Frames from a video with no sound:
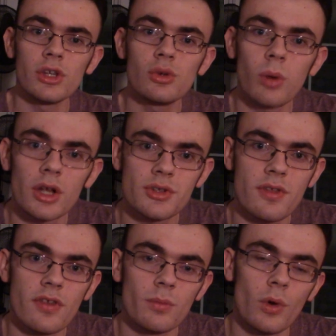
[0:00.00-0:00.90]
you watch
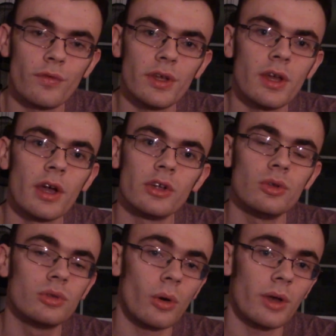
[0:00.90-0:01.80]
this movie,
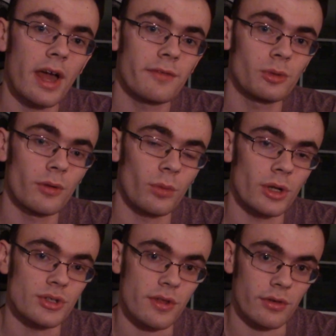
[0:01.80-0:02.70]
you don't have to have
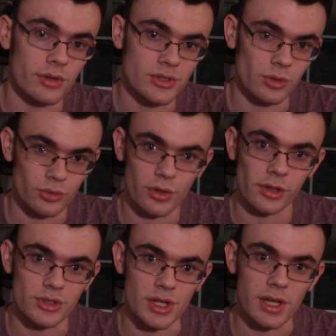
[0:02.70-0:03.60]
watched the original
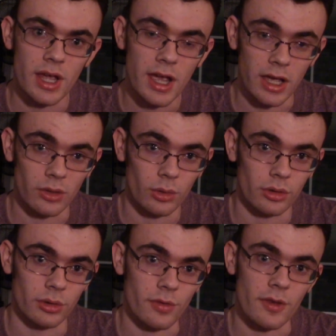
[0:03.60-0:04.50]
trilogy in
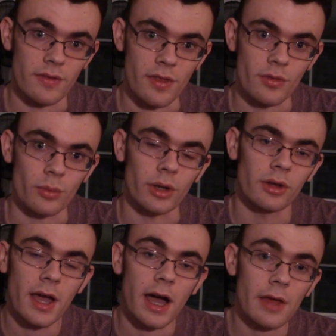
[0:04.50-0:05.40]
order to see this one.
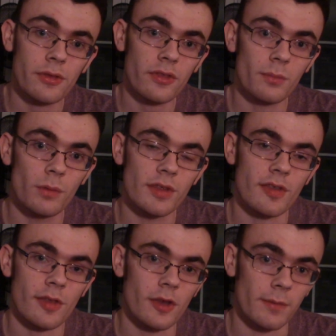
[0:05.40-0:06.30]
I think the movie
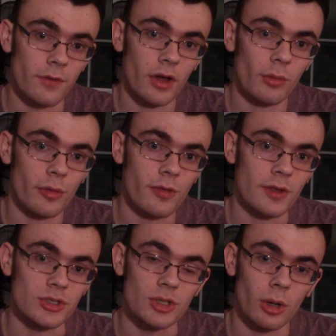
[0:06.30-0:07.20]
sets it up very well so
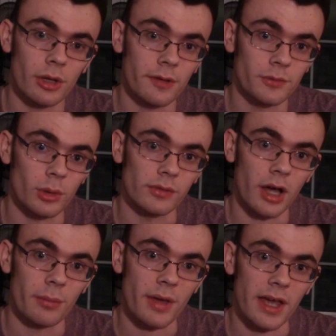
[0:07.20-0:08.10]
that you don't have to have
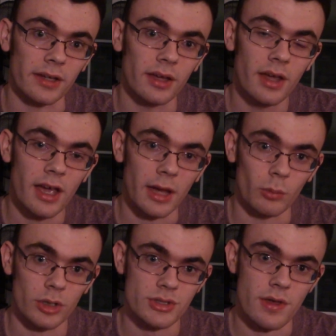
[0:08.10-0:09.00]
gone back and
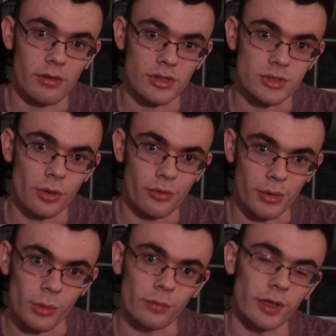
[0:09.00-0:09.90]
watched the original 3
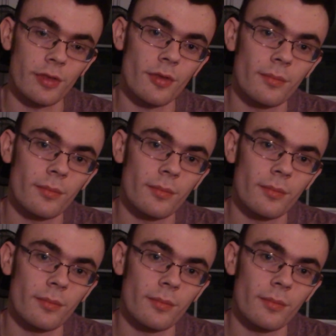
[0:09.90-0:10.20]
movies.